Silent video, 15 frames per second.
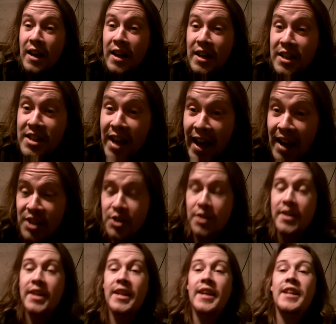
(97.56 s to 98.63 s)
Yeah, so
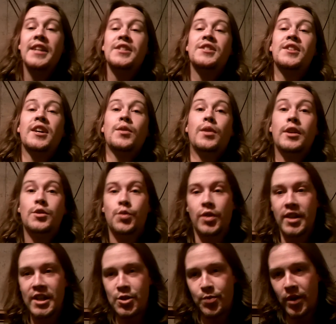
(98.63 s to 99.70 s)
it's
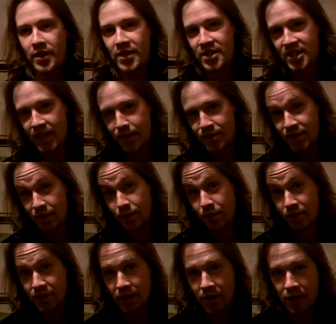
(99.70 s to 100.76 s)
released by the same
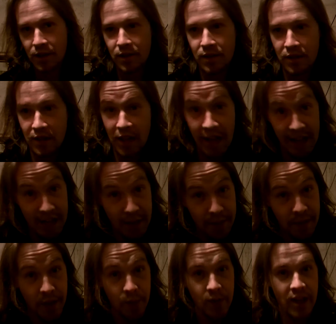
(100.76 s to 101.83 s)
Jethro Tull
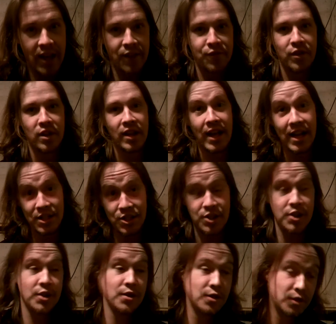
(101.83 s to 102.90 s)
lineup that we had for the last
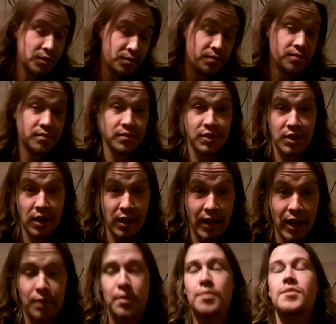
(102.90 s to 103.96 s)
two Tull
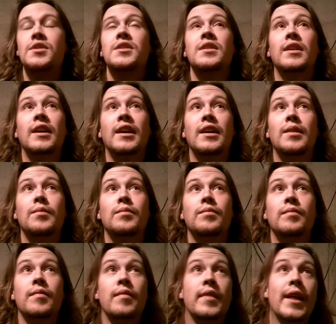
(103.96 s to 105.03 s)
albums,
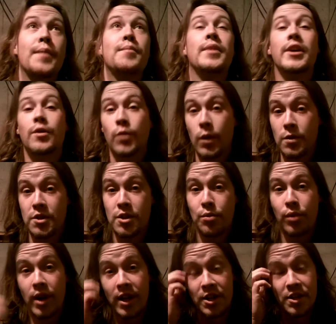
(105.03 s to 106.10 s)
them being Roots to
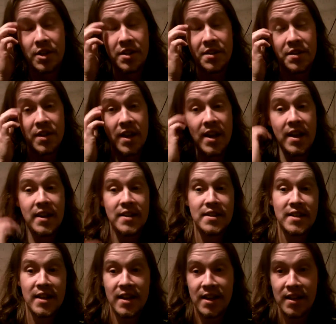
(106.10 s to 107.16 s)
Branches and
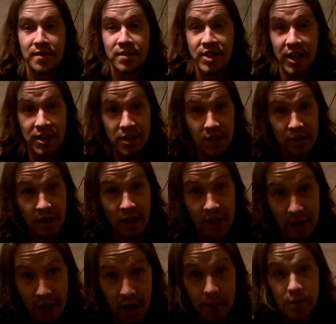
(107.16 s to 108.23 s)

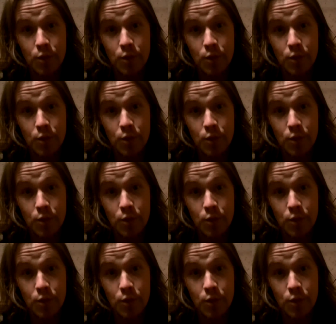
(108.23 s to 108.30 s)
jtull.com.